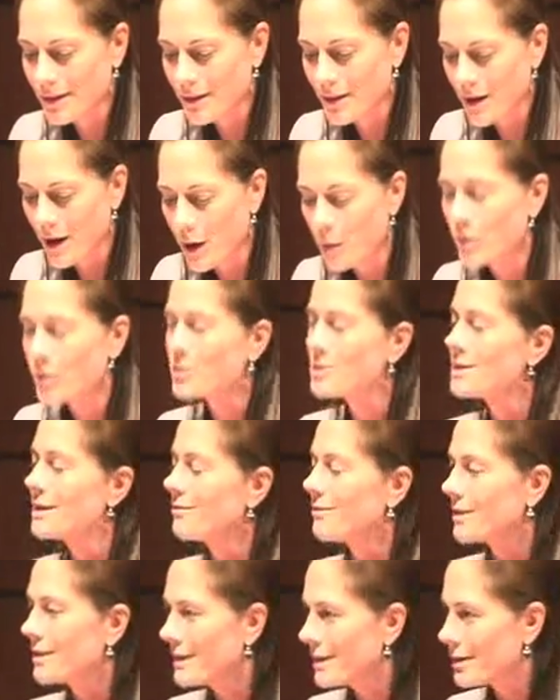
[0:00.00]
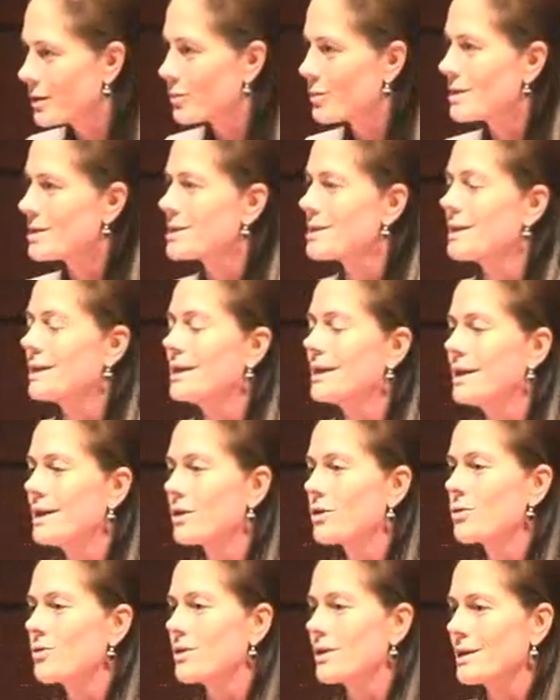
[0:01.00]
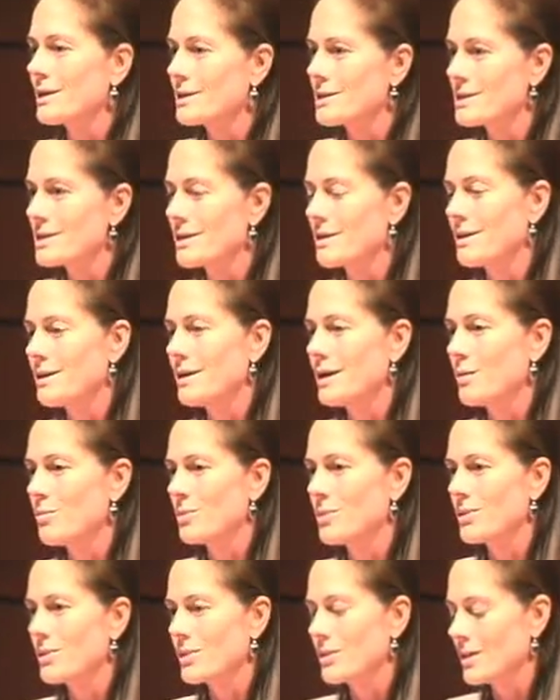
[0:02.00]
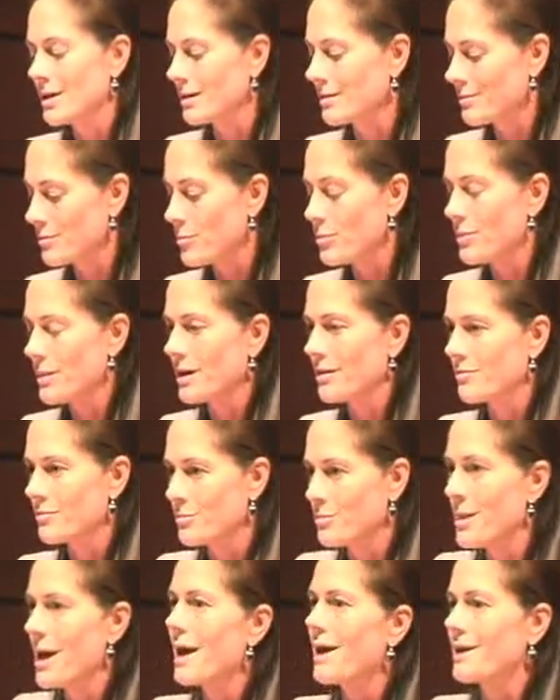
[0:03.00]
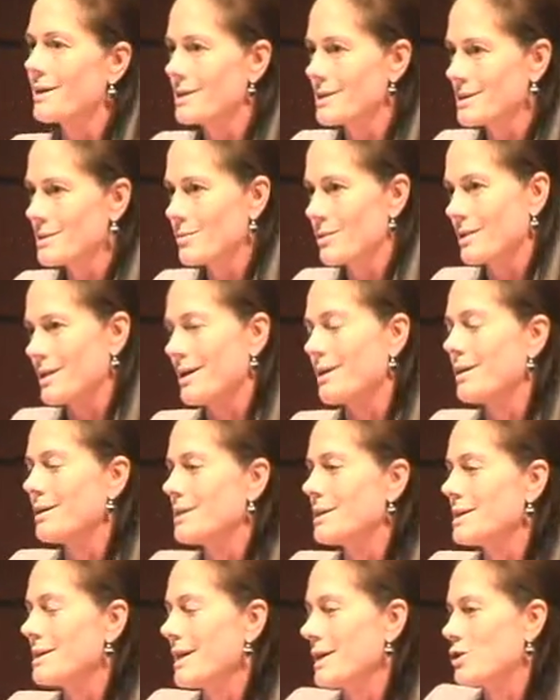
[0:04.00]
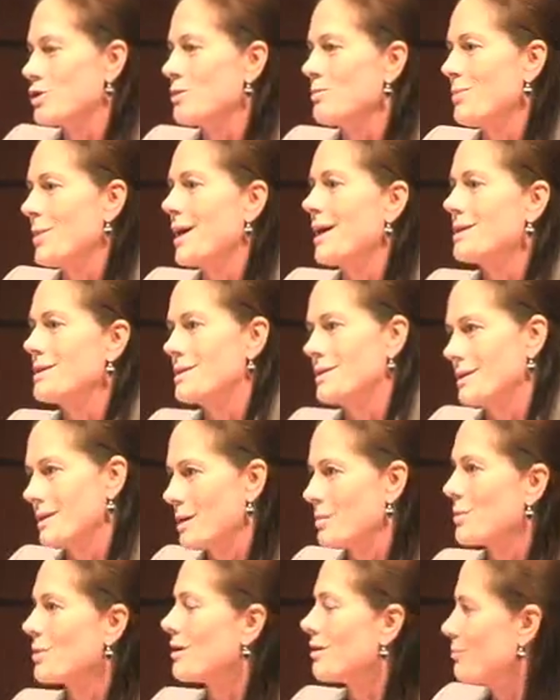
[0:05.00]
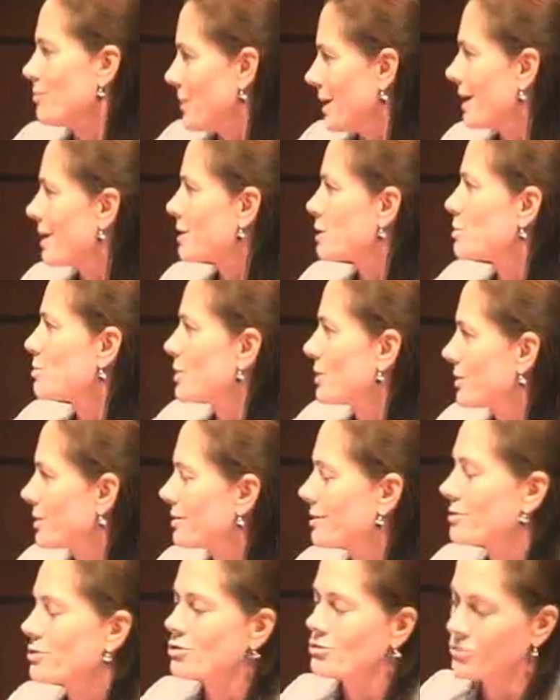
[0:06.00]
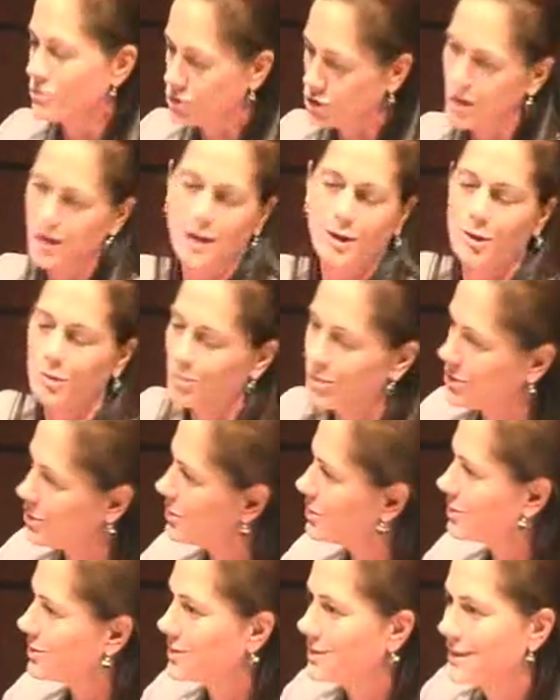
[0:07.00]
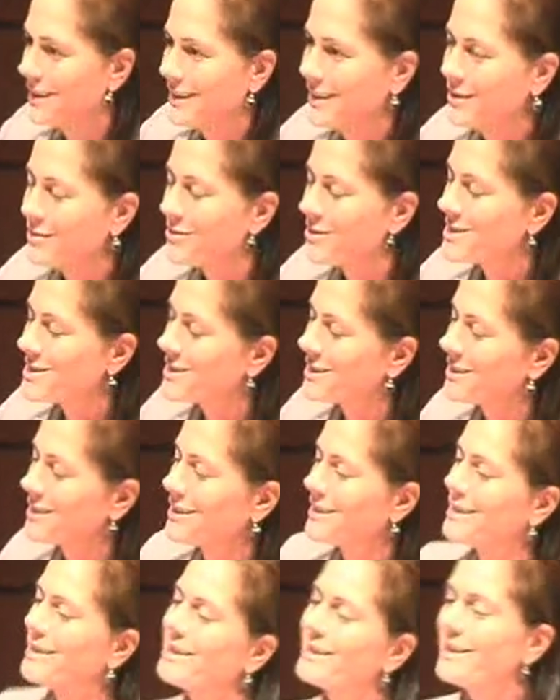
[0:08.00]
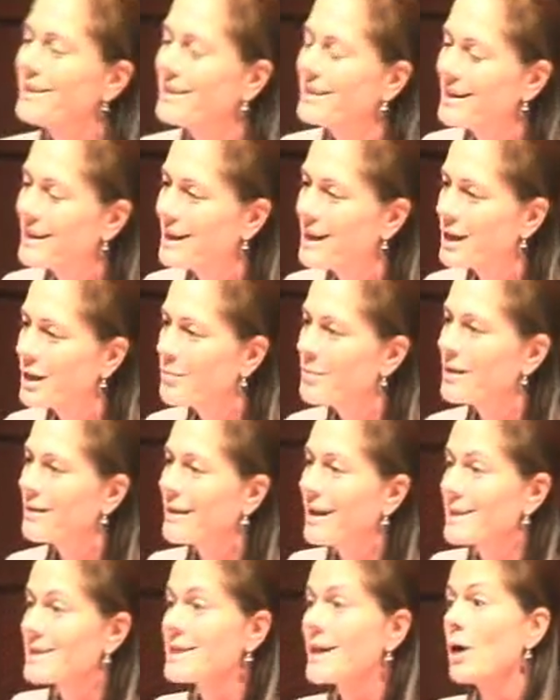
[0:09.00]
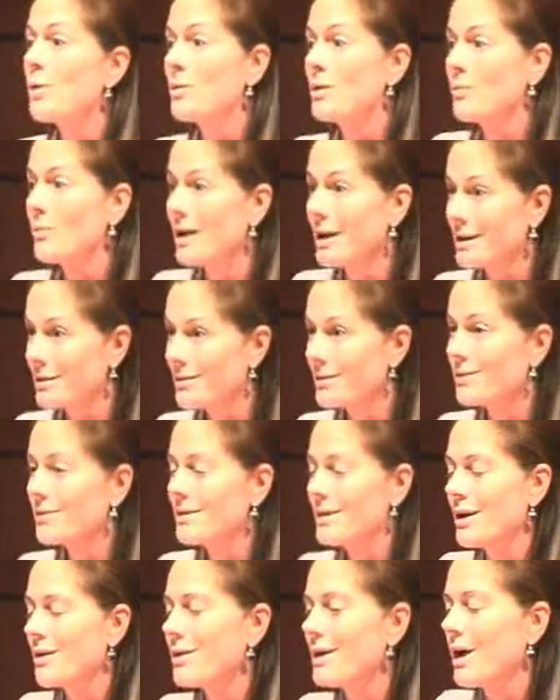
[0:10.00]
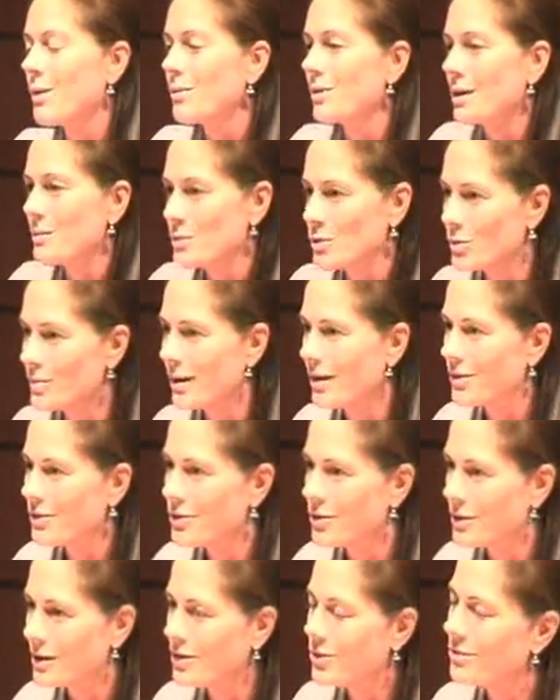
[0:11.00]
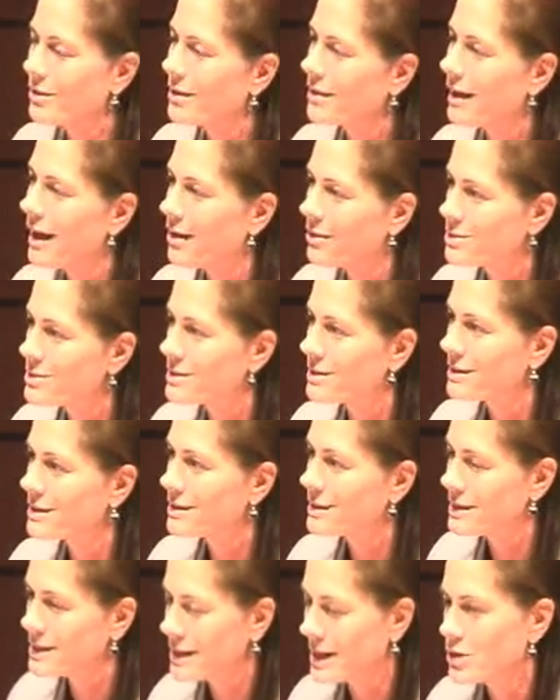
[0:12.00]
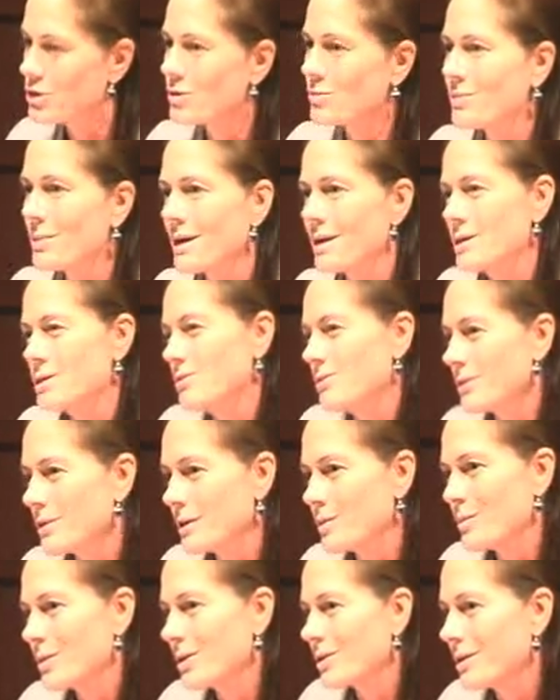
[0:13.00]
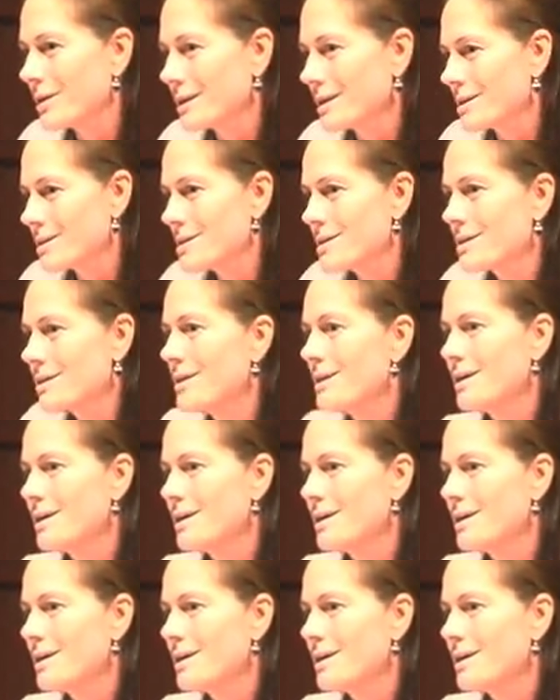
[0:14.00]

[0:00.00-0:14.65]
Almost every year we see an increase in the number of beds, what they call detention beds, the number of beds per jail, per facility, and that's how we went, now we're up to about 33,000 detention beds for immigrants